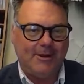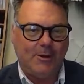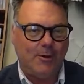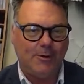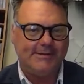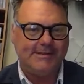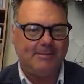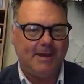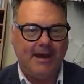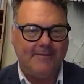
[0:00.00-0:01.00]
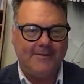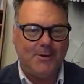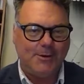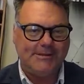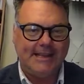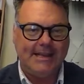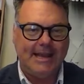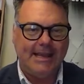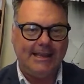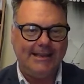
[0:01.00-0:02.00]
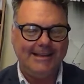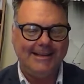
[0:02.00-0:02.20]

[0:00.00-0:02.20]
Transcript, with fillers: or is it part of your DNA?